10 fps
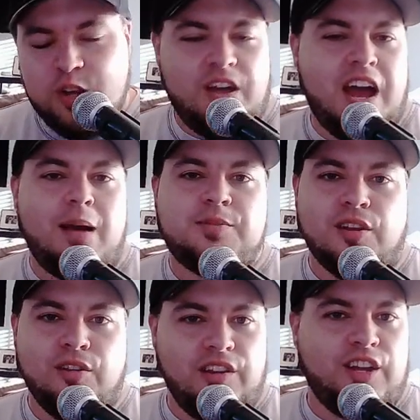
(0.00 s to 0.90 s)

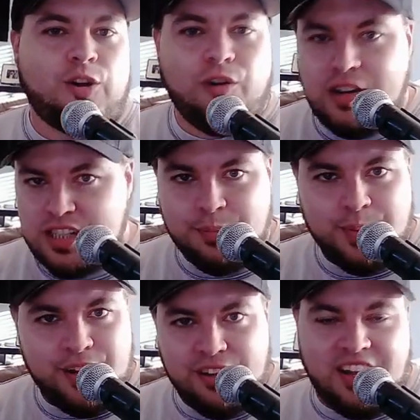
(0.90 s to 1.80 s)
absolutely crushed the
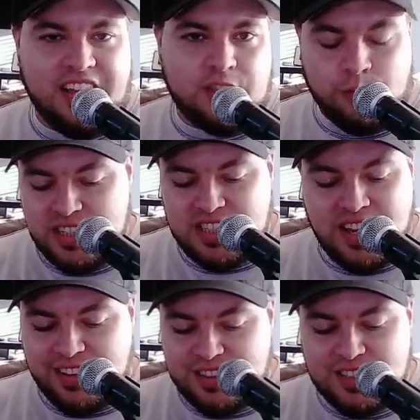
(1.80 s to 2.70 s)
beer in like three
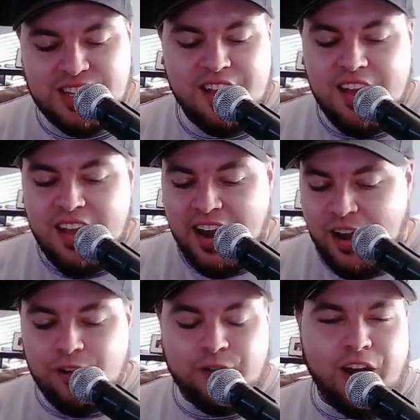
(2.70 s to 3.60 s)
seconds.
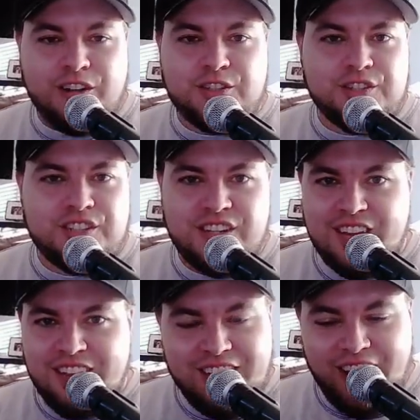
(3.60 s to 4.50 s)
Aaron Rodgers
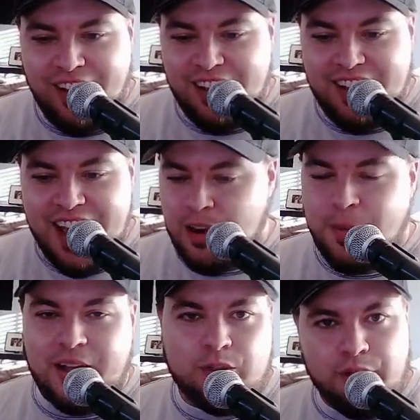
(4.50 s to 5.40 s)
uh, had
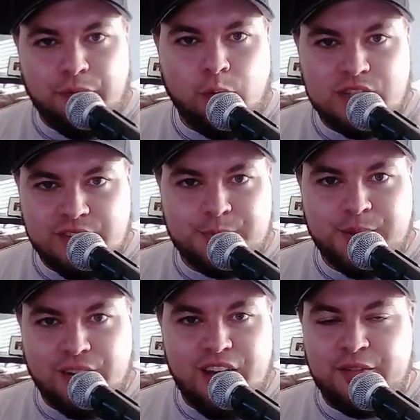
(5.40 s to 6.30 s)
about three fourths of his
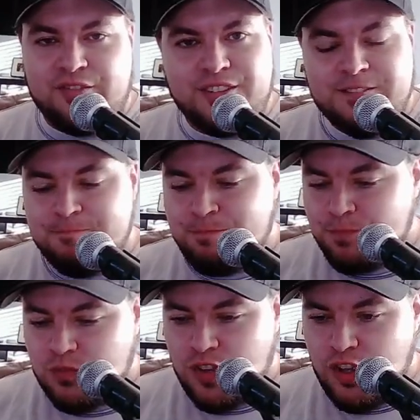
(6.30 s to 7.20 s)
beer left.
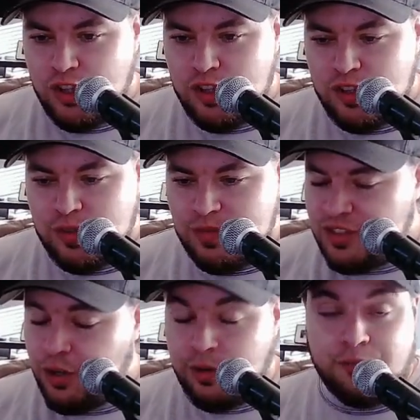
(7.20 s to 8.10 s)

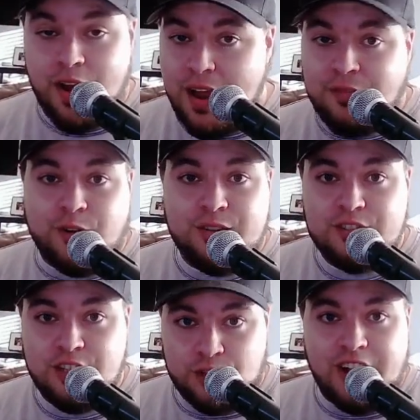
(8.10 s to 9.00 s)
Took forever
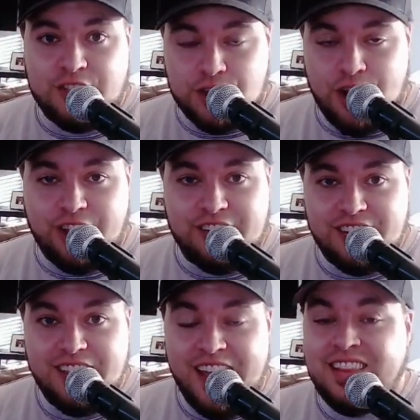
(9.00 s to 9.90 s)
to try and chug it,
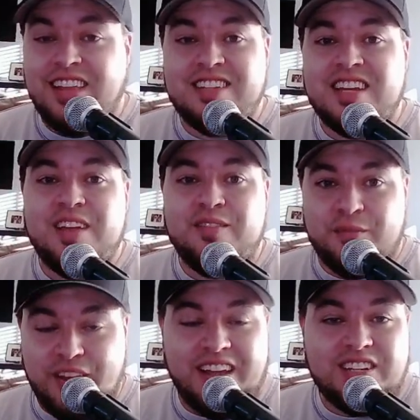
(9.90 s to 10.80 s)
and then didn't even
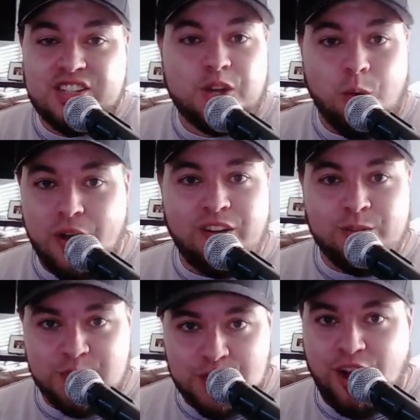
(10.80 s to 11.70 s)
fit. He just quit on
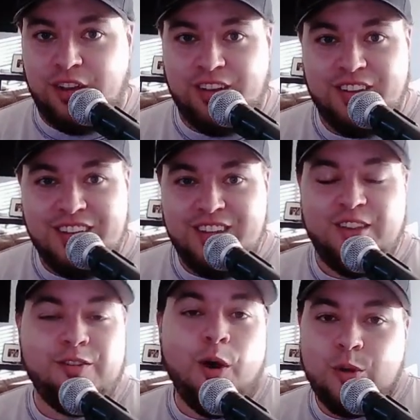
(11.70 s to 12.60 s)
the chug.
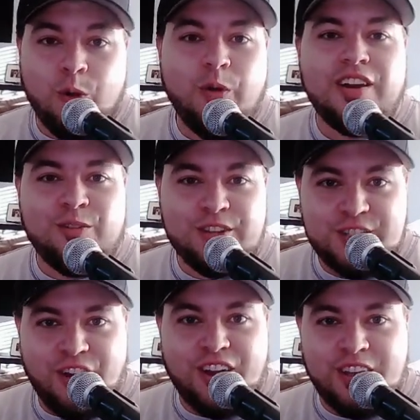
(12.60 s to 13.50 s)
You don't quit on the
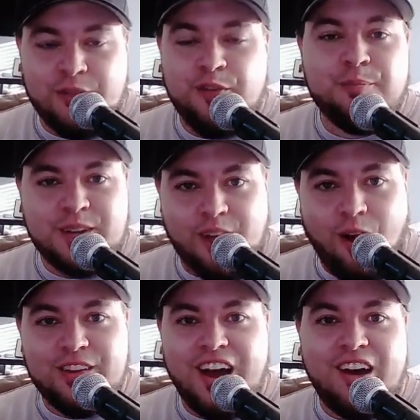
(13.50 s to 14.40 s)
chug. If you've been
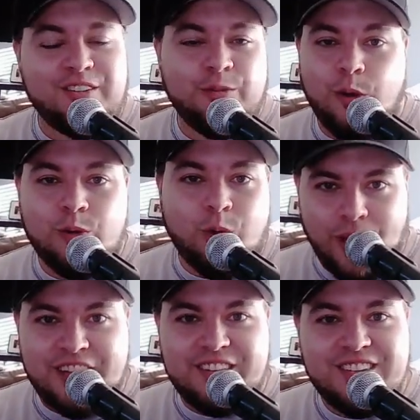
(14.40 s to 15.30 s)
called out, you don't
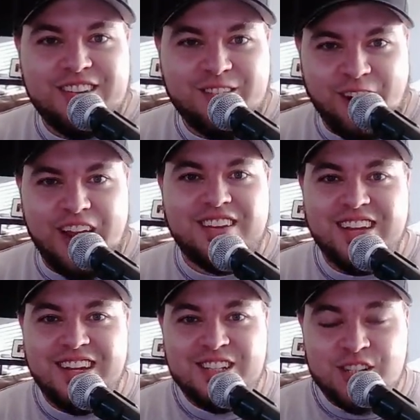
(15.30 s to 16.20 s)
quit, right?
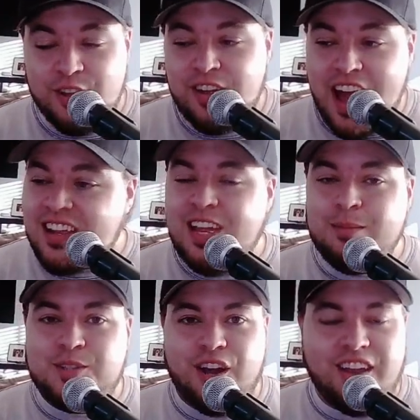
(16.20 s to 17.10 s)
So you got to keep
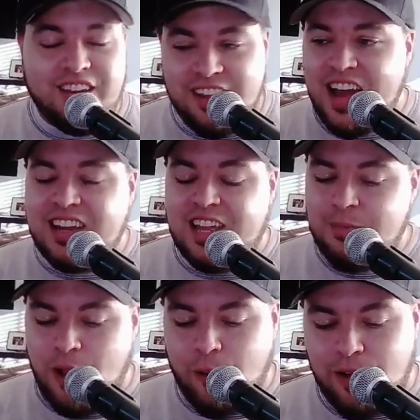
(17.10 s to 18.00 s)
chugging. You got to keep
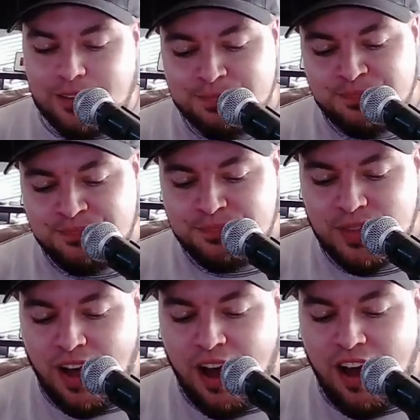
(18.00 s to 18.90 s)
going.
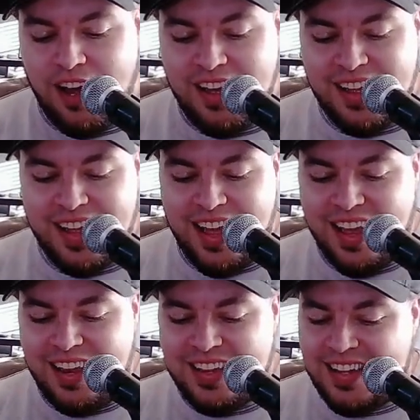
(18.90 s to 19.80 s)
Uh,
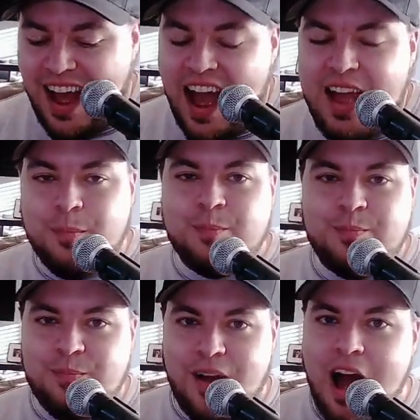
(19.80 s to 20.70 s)
I am
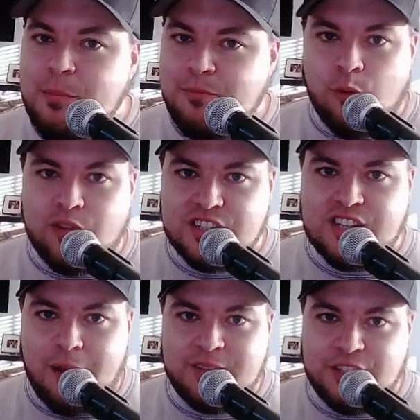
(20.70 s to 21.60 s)
I'm for this
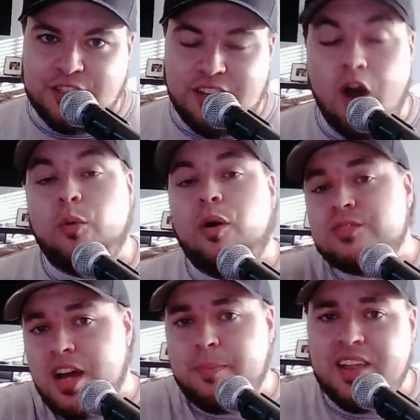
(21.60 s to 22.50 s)
competition. Oh, on
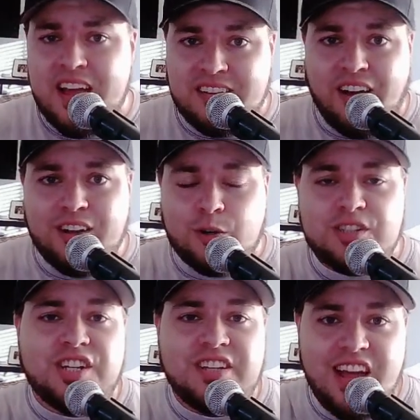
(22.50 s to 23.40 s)
top of that, uh,
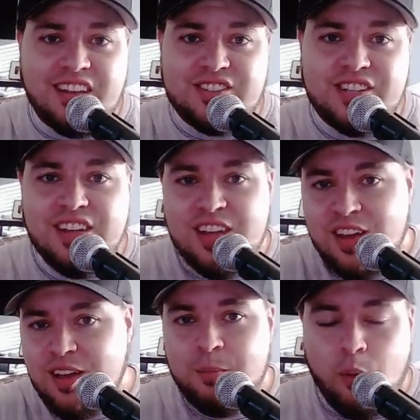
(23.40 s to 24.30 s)
Christian Yelich,
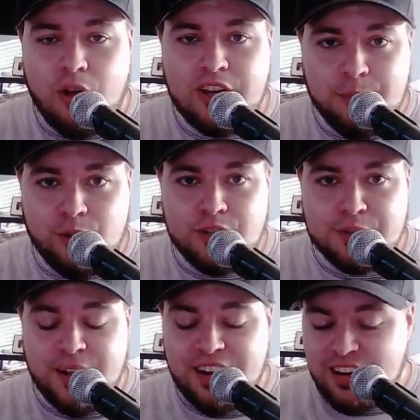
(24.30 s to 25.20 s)
Milwaukee Brewers
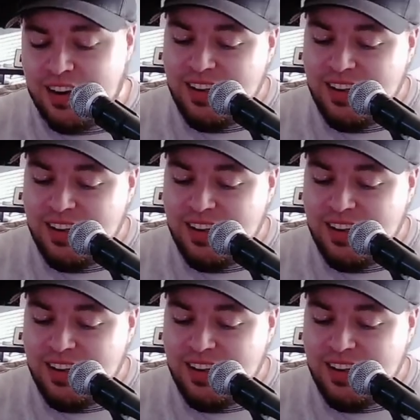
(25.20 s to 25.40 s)
player,